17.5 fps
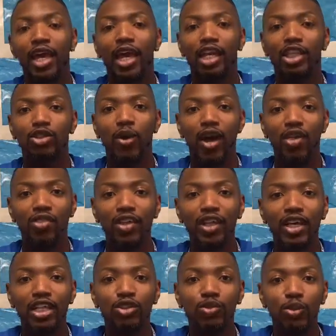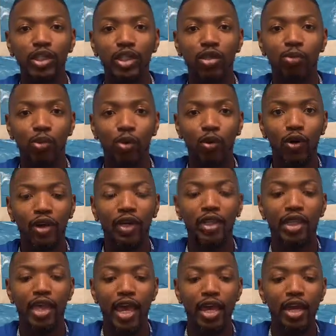And so I think it's really
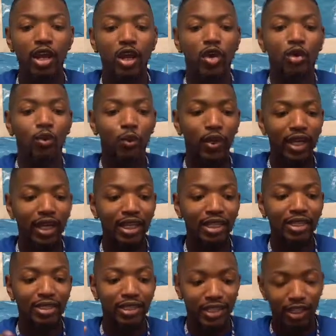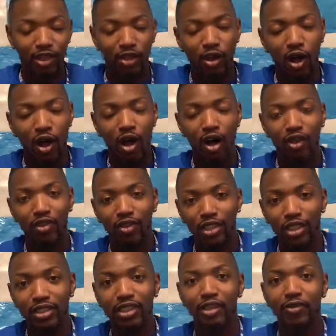important that we instill all
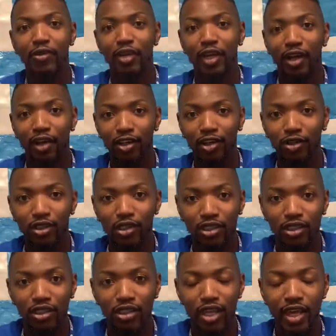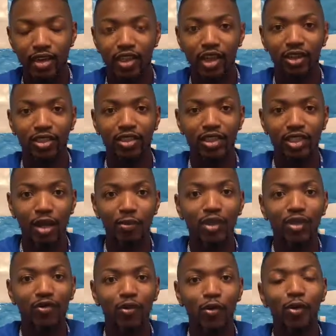these different characteristics, that there's
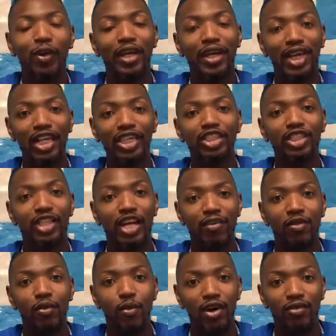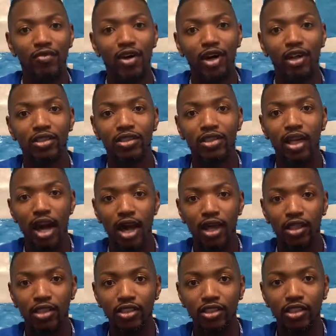something for each and every one of our
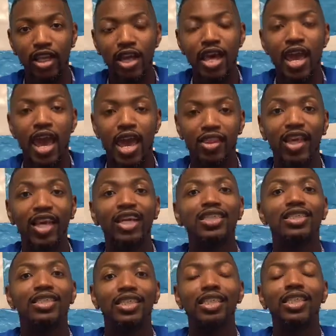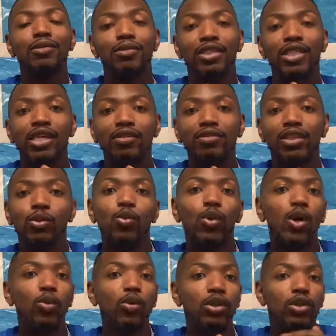scholars, and they can see themselves in
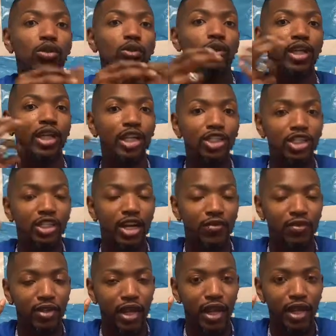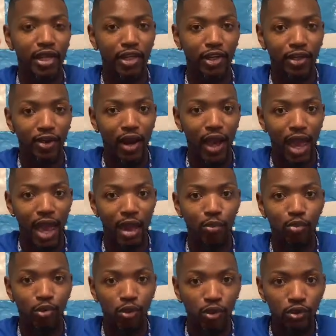what we do each and every day here
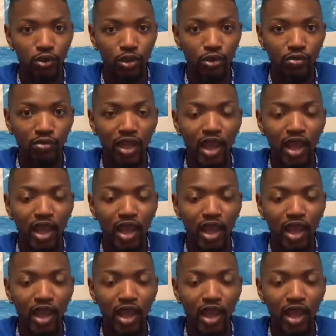at Bruce.